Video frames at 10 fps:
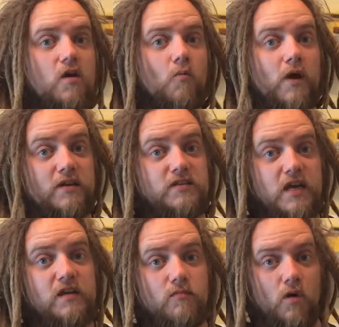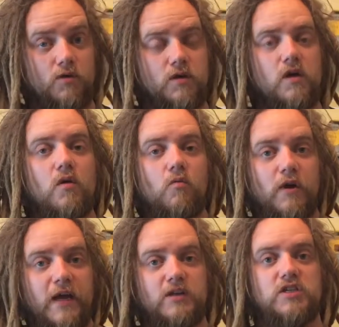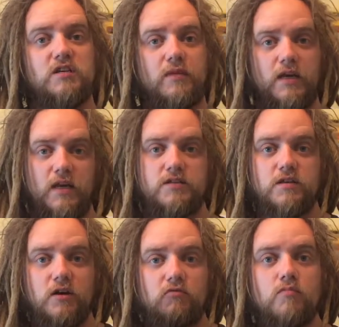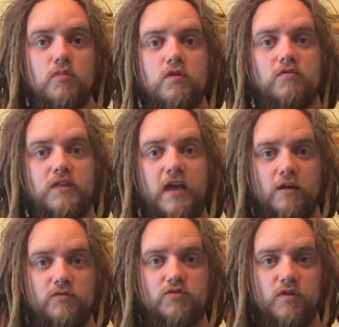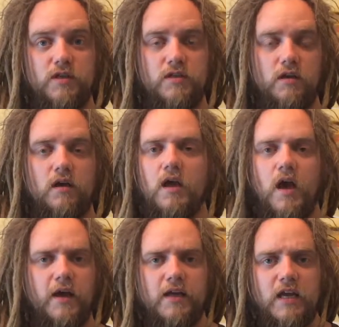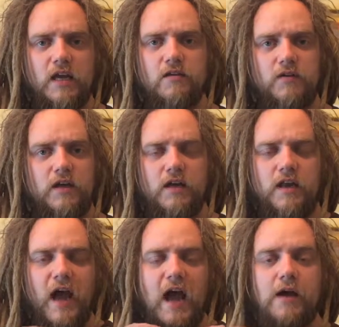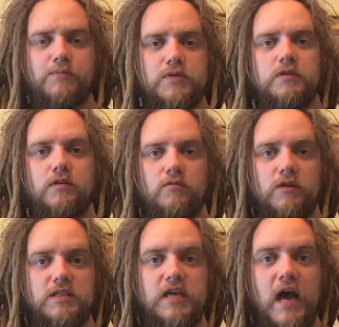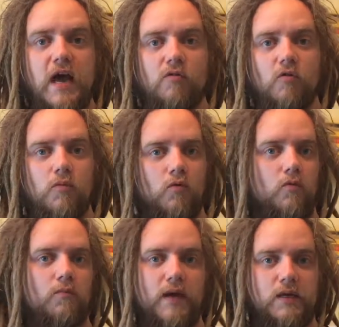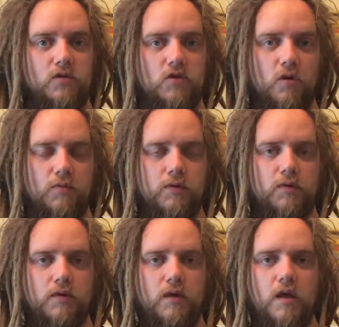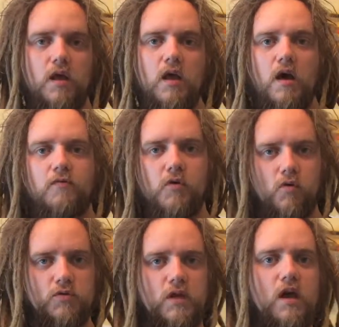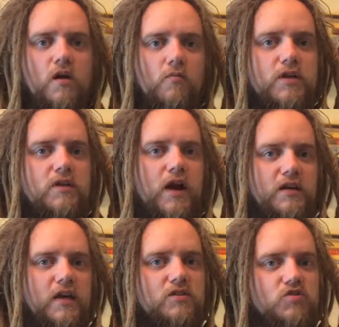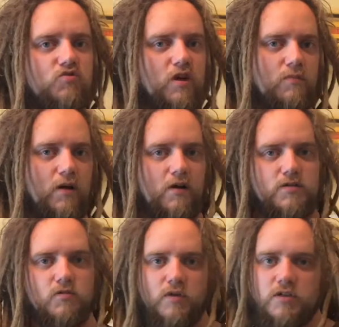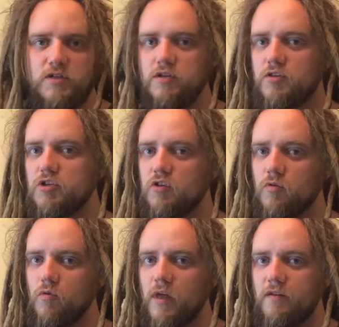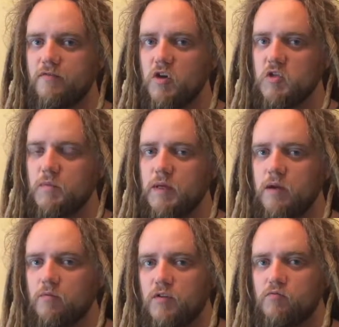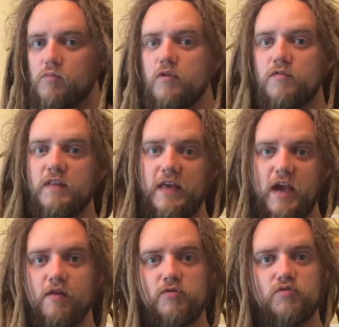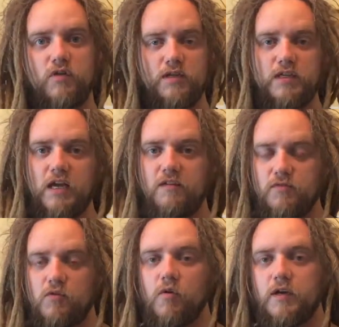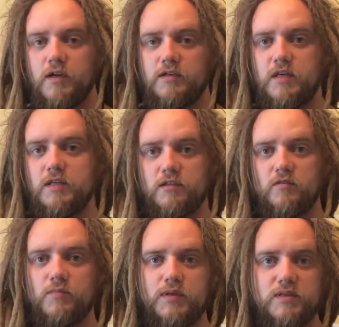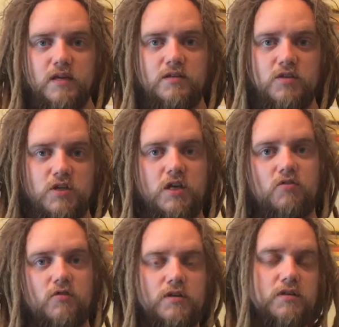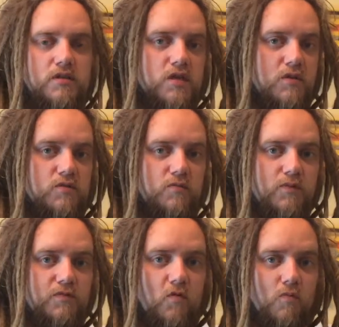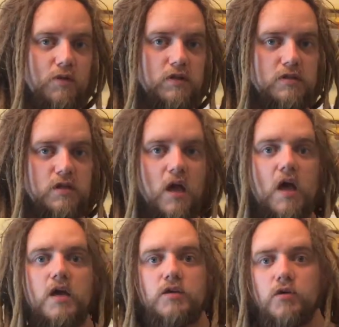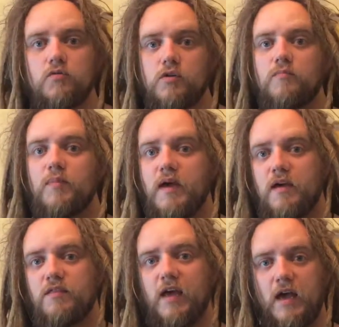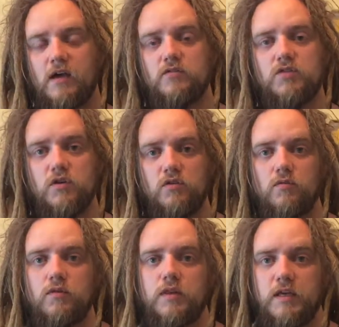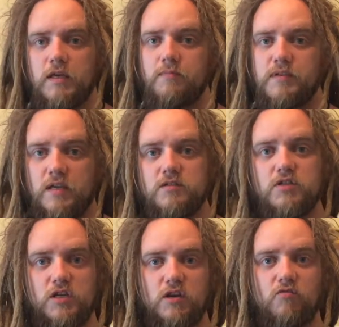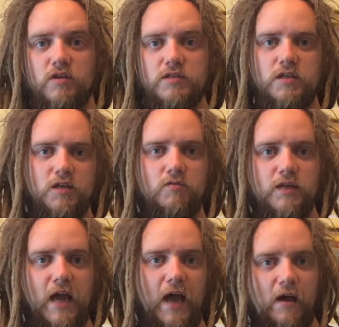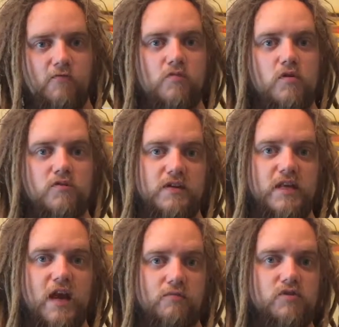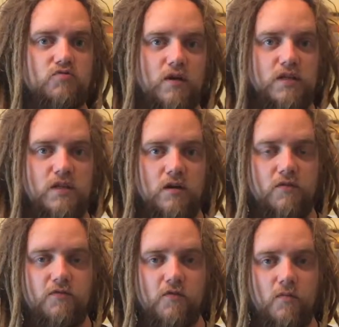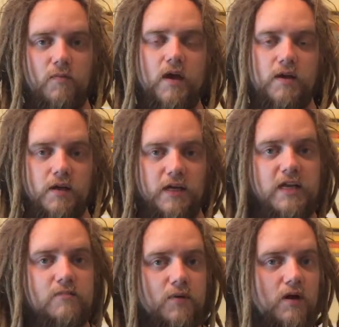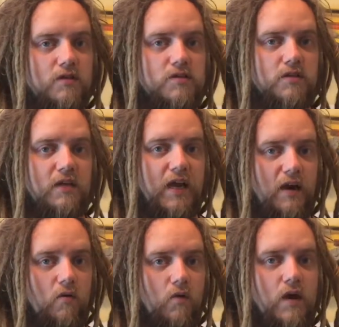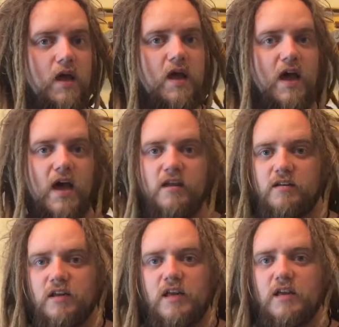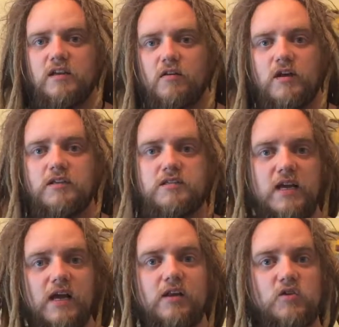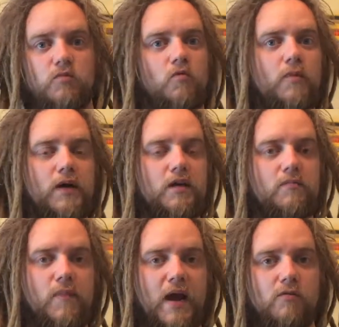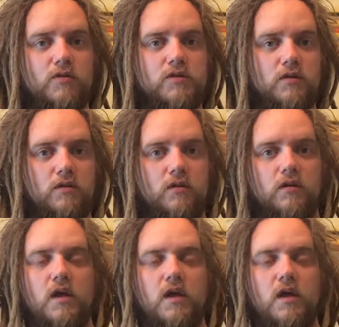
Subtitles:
When I say mod, what I actually mean is that I removed the air restrictor and gave it an absolutely terrible paint job. Of course, when you had an N-Strike blaster which didn't shoot all that far to begin with, removing the air restrictor gave you quite a decent percentage increase in terms of performance. You compare that to the percentage increase that you would get out of removing the air restrictor from an Elite blaster now, and it's negligible by comparison.